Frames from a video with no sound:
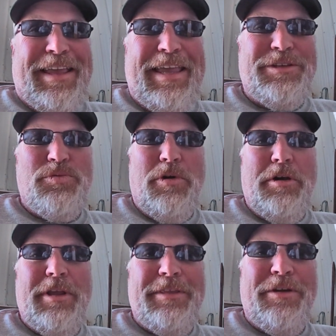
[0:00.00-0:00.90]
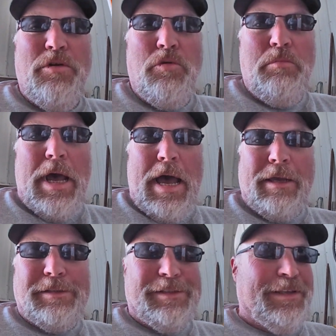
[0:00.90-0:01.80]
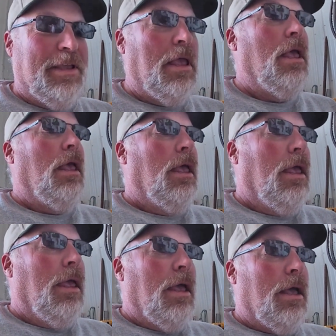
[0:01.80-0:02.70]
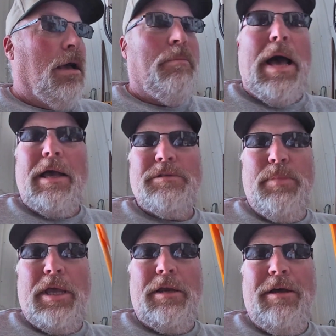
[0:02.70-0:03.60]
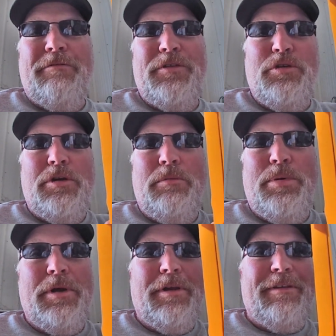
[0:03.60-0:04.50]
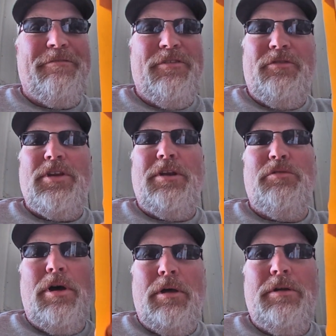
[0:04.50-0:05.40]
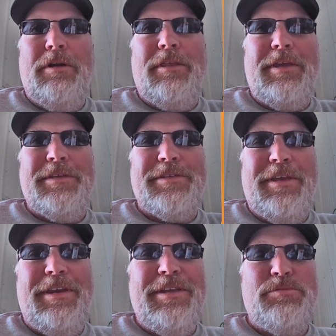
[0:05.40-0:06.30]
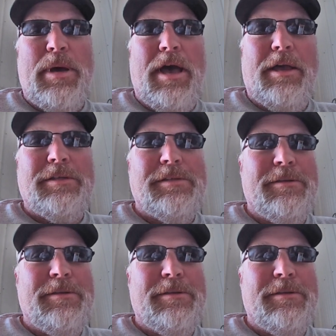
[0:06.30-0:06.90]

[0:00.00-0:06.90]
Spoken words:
Each one in their own box. A box big enough you could have put 50 to 100 of these in each box.